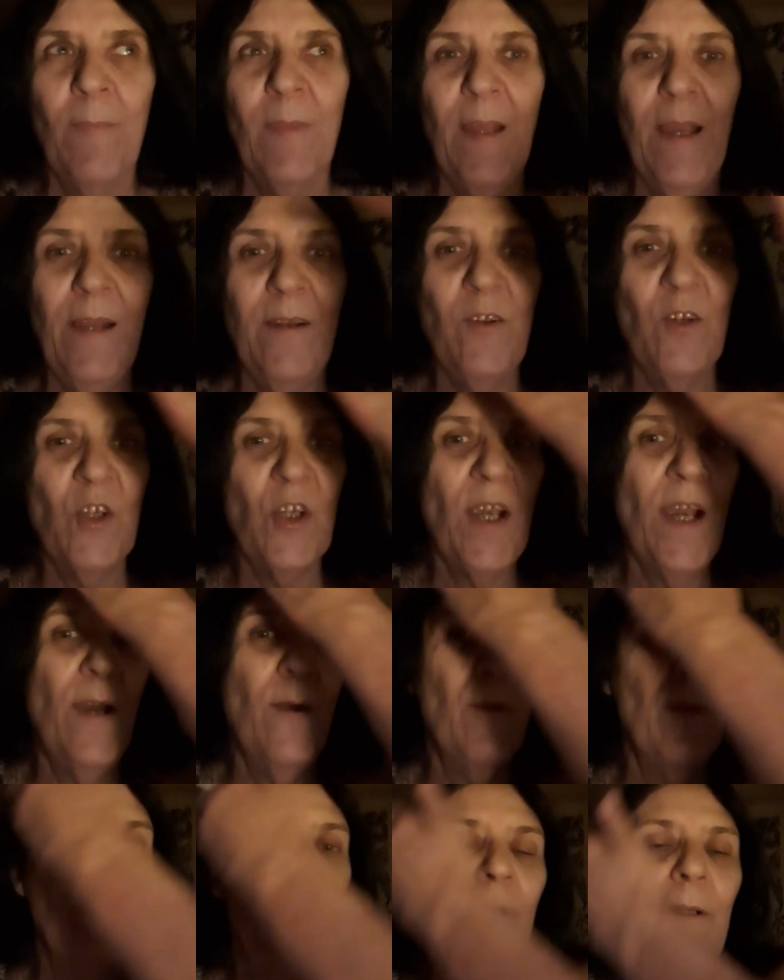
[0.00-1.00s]
Had a
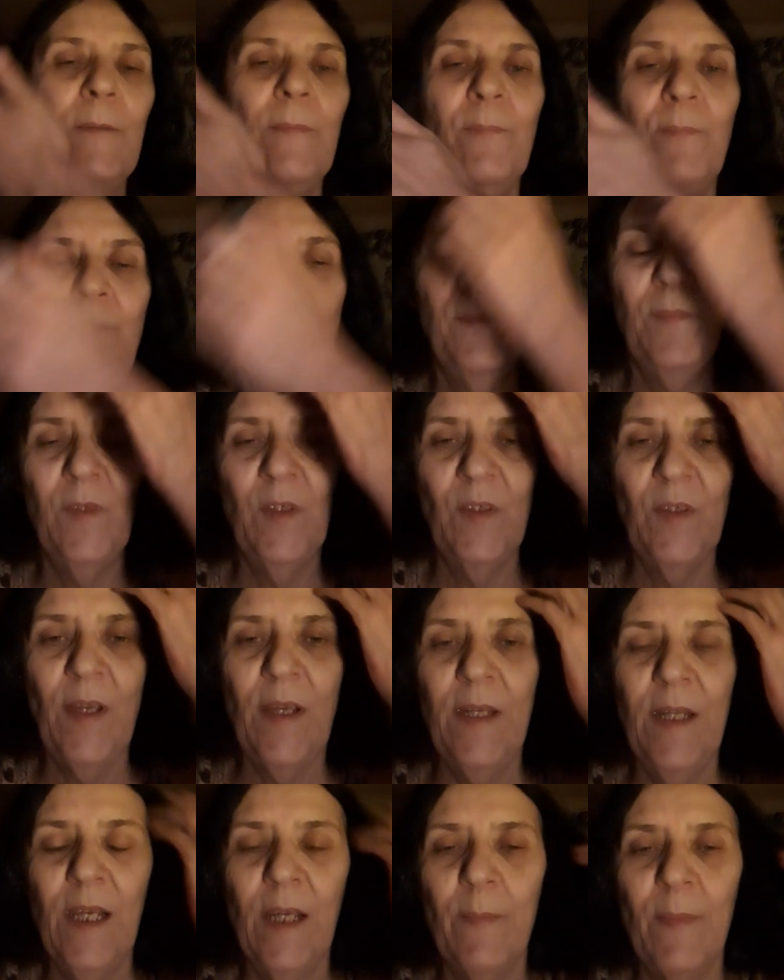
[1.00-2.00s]
shower, just
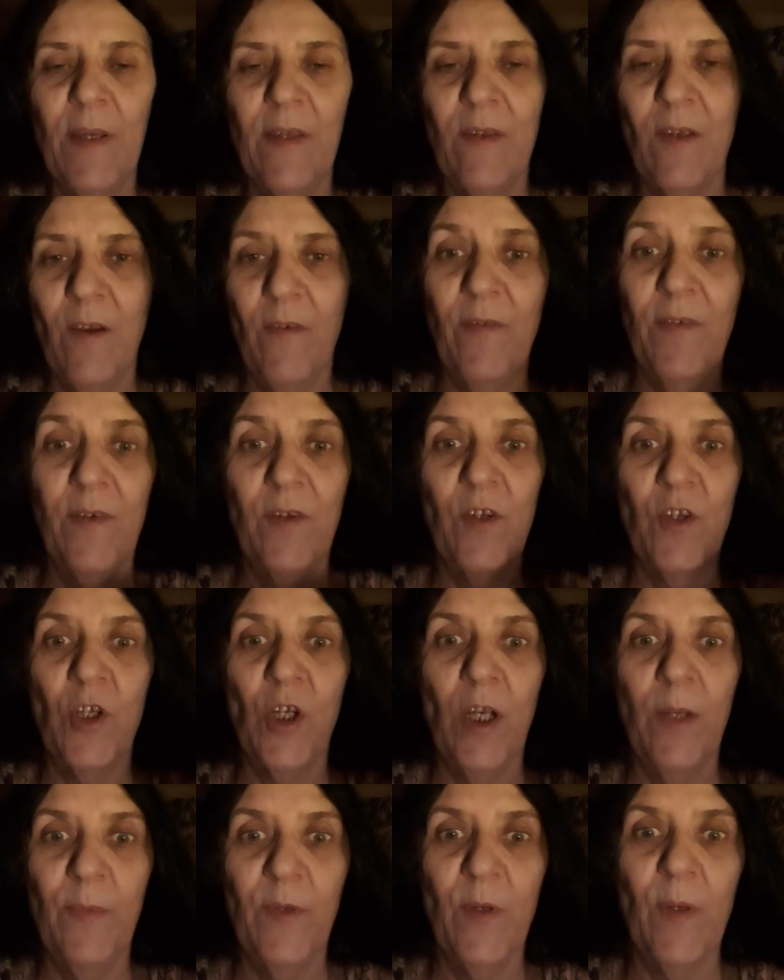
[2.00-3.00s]
had to get myself into
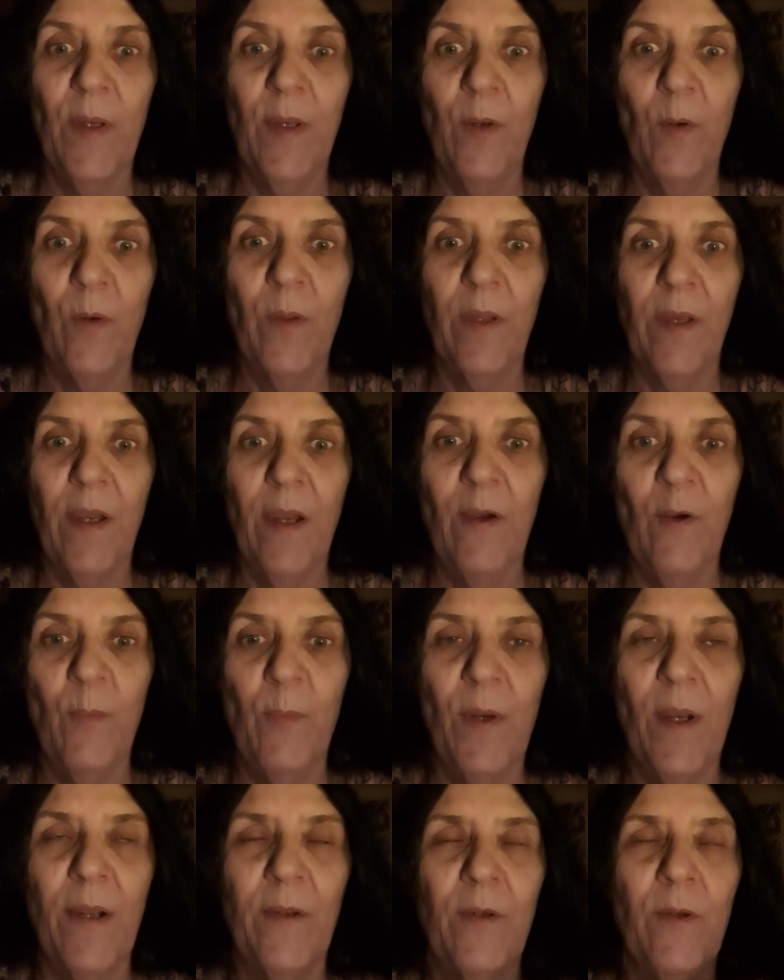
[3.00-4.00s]
shape so I could go to the
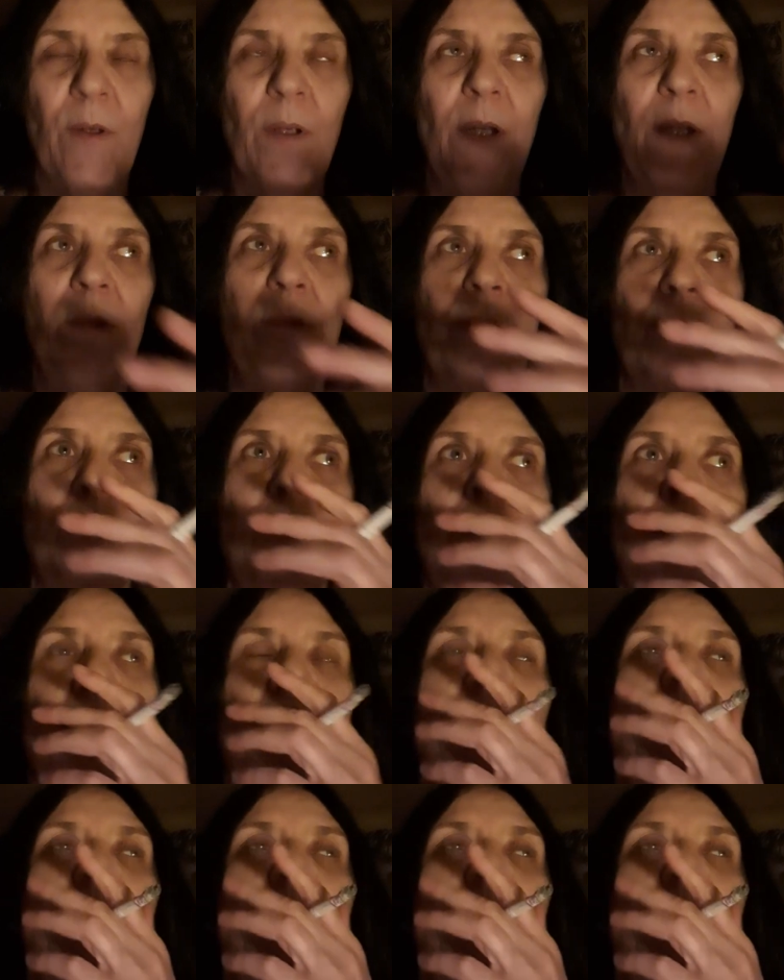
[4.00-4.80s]
chiropractor kind of thing.